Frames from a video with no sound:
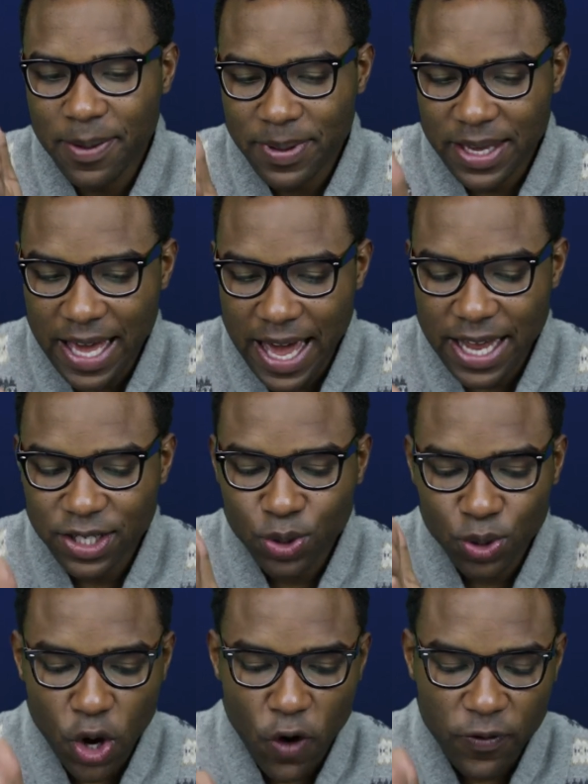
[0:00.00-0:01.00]
they began
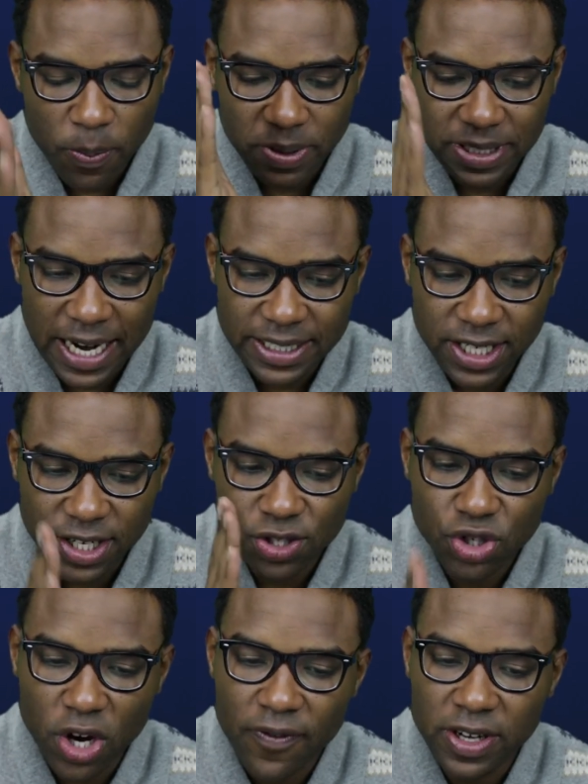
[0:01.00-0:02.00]
to go from protecting and
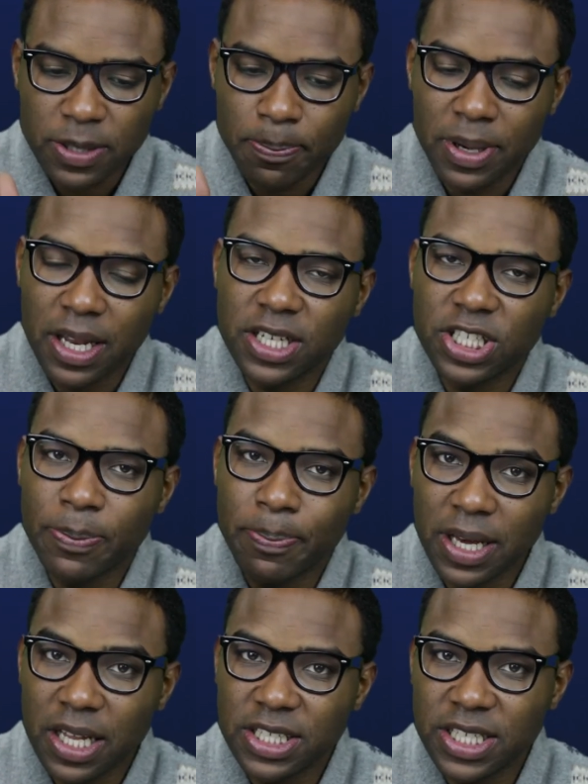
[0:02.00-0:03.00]
serving to
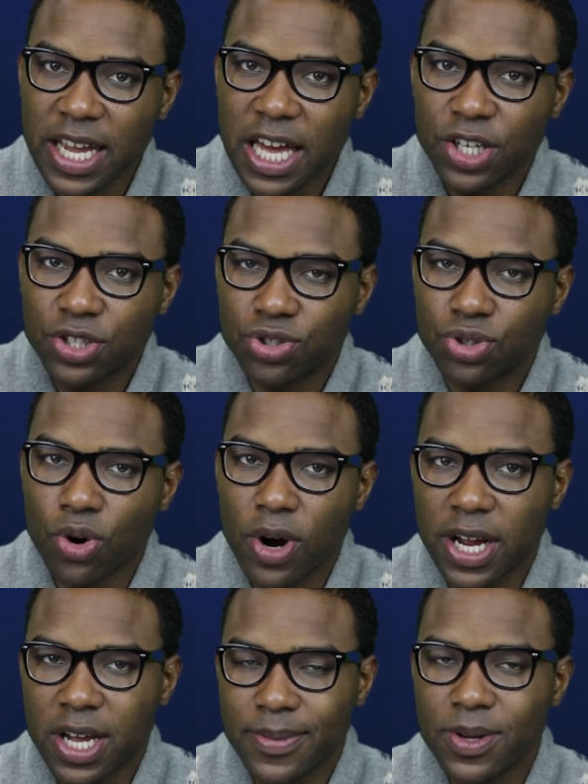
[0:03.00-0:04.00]
pillaging and
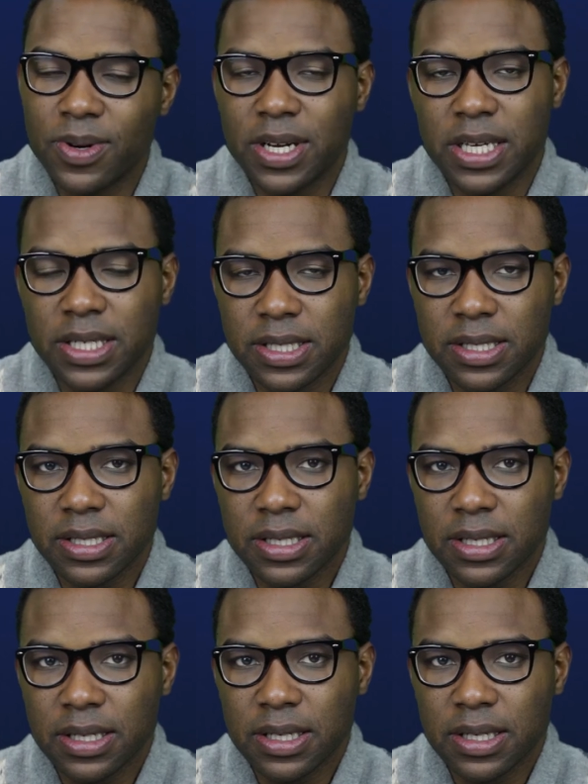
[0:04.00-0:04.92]
destroying communities.